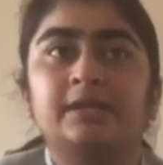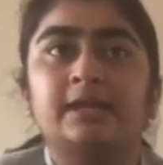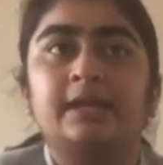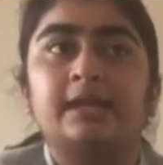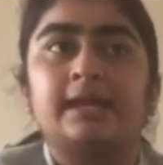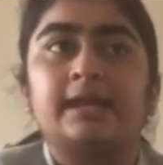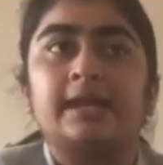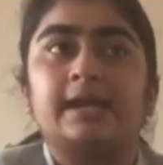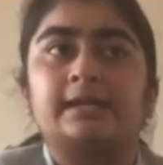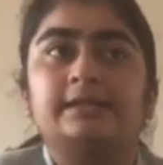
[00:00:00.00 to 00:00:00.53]

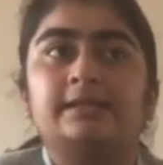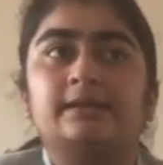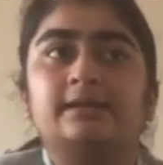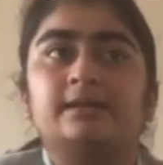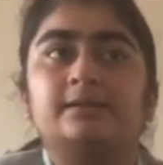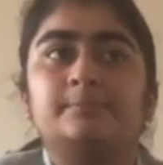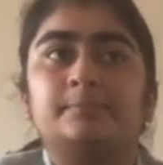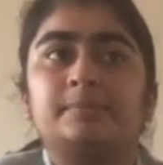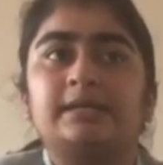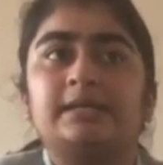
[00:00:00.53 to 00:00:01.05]
at the
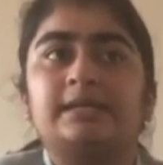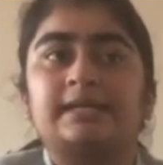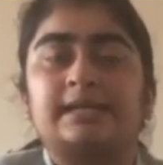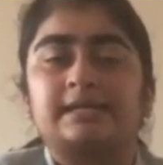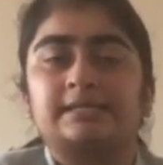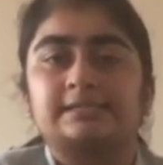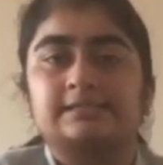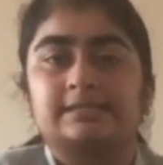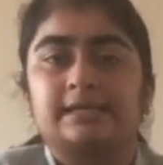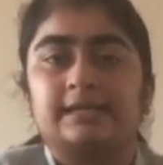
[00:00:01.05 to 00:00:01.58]
company tax
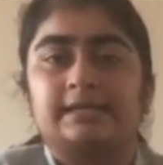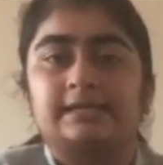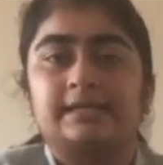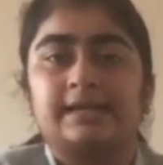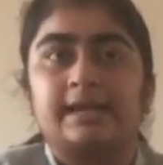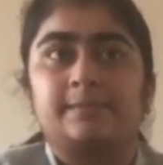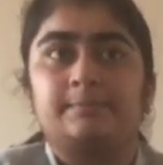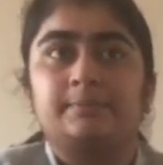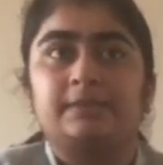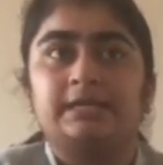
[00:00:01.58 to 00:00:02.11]
rate
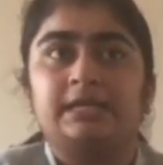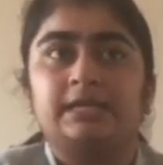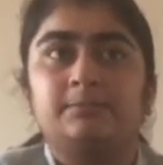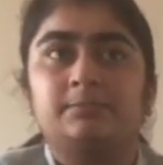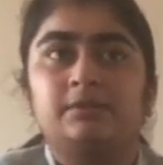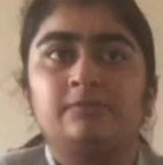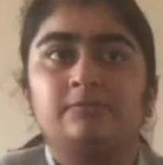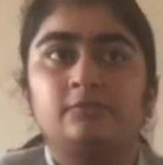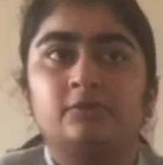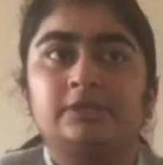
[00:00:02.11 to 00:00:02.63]
applicable
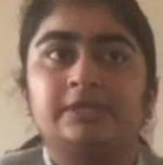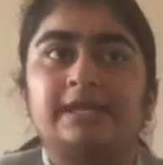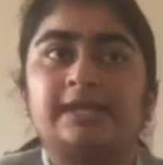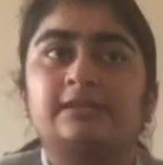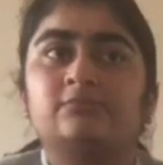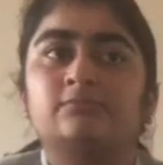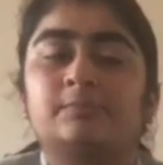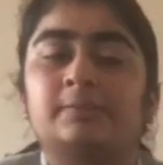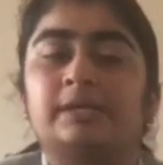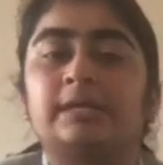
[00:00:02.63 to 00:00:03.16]
for that
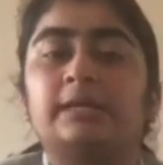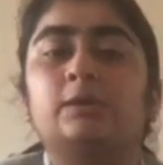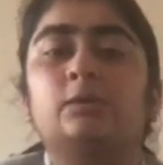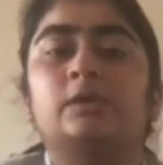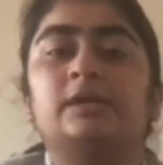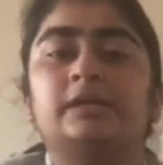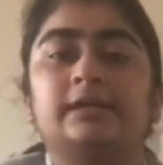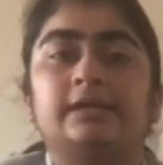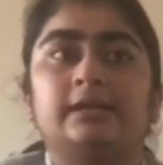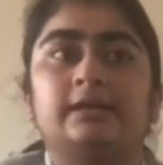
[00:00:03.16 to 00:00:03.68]
particular
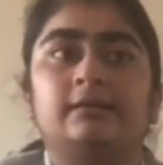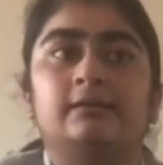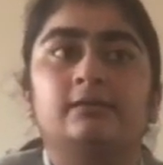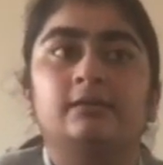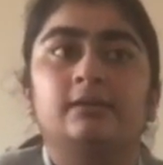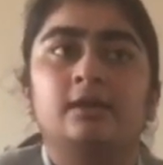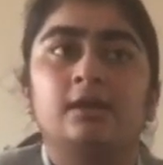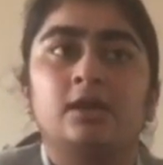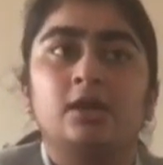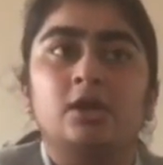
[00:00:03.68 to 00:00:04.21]
year.
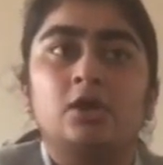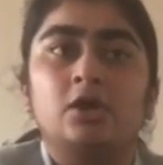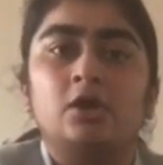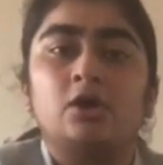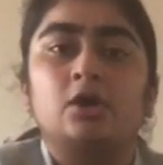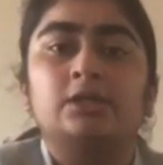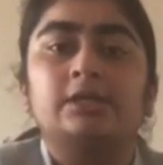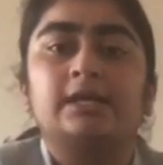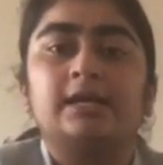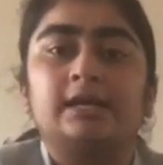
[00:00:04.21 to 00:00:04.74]
On
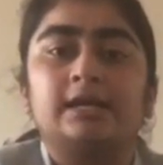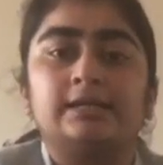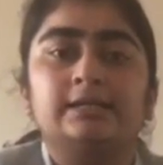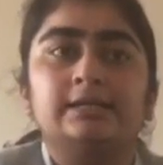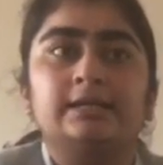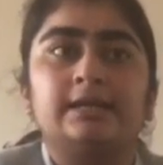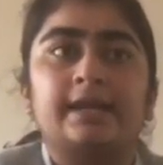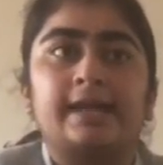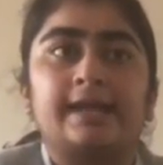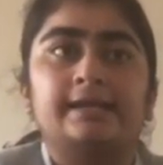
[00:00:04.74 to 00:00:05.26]
the other
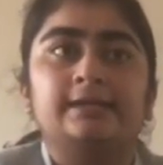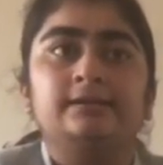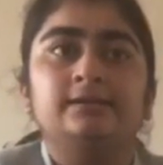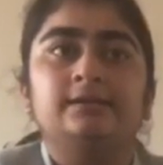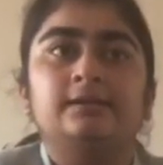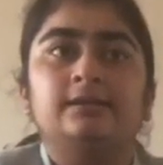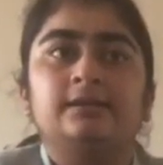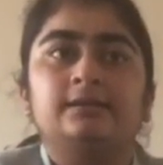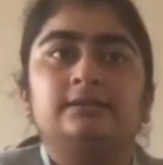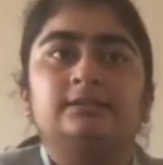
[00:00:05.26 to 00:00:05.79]
hand,
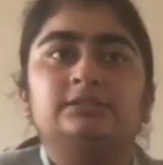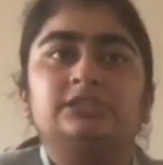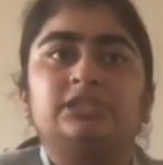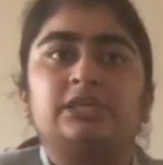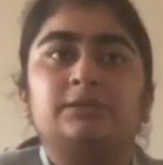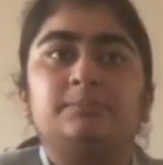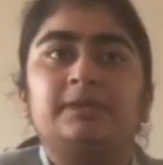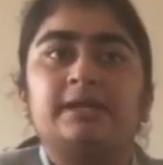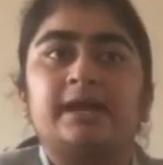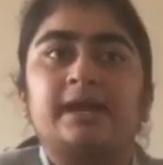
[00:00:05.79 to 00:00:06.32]
the
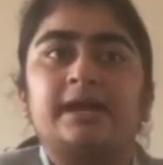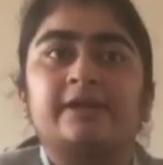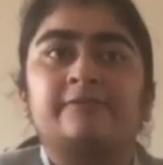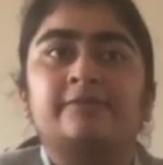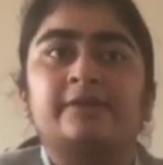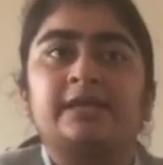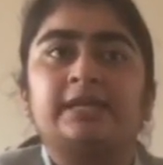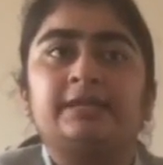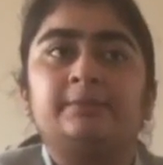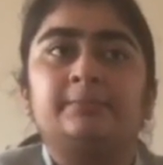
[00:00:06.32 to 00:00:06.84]
JB Hi-Fi
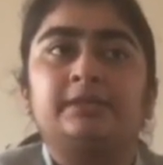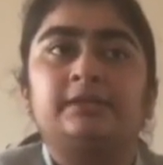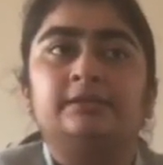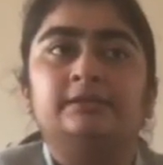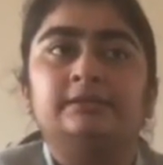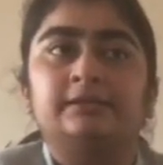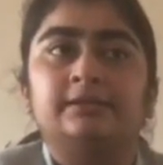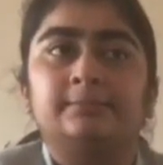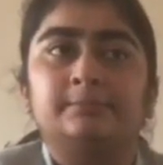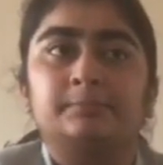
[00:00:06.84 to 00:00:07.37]
Limited
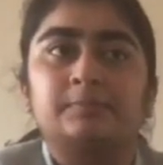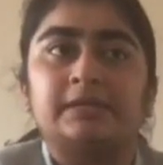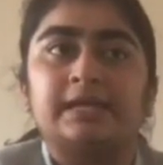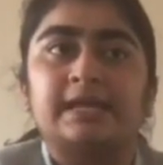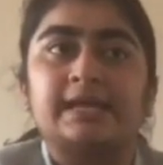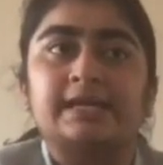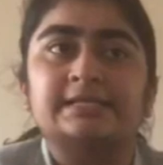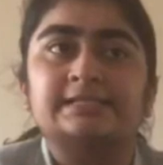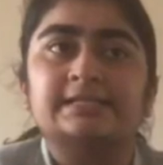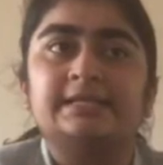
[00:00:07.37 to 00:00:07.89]
Company
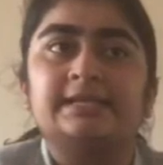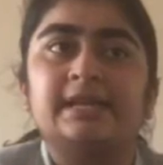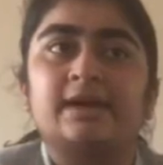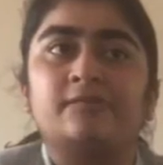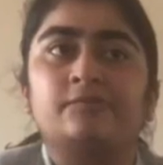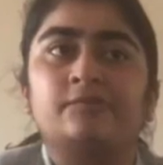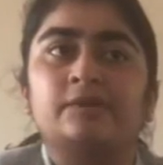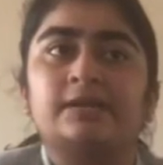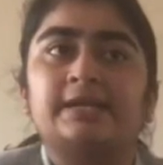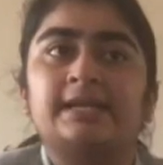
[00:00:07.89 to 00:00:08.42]
has a
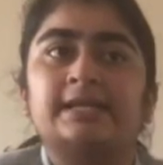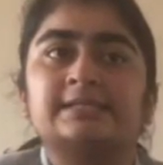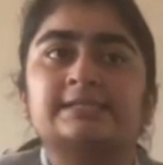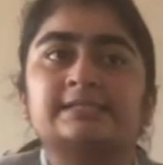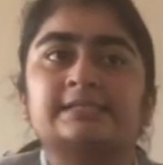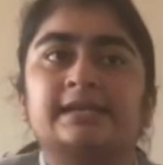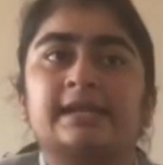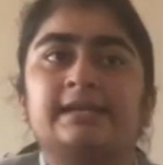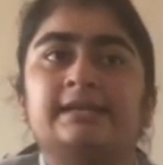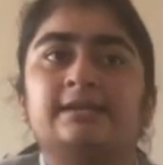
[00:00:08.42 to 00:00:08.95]
deferred tax
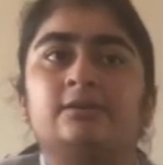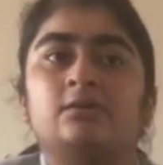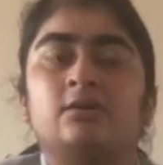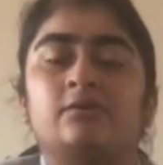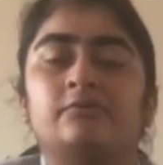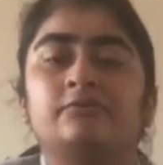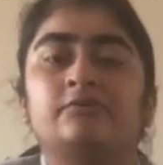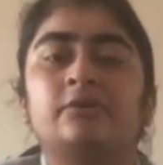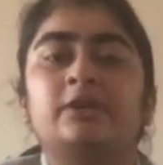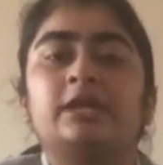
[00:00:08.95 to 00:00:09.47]
credit of
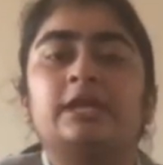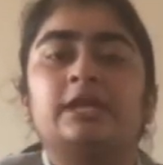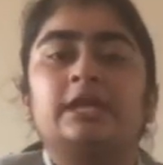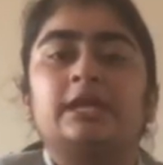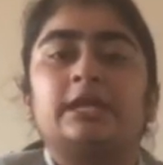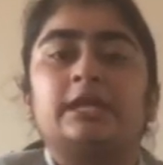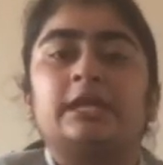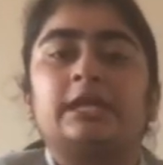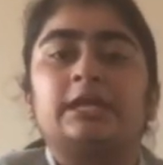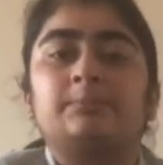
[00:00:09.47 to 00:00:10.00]

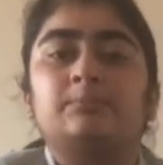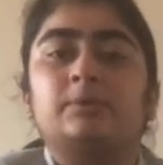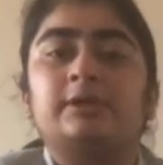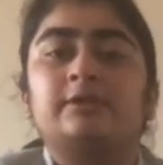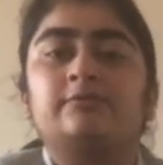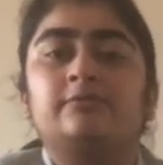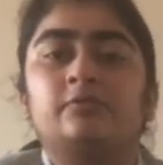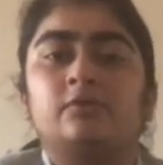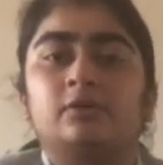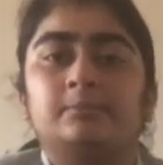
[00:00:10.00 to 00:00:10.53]

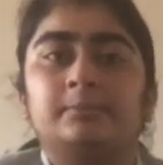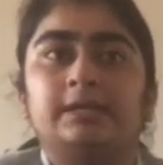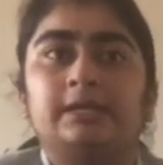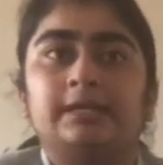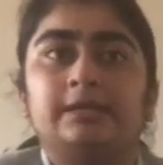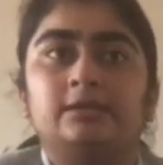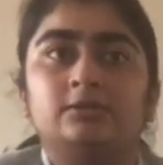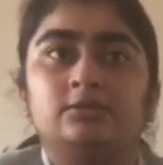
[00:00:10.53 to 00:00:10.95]
$8.4 million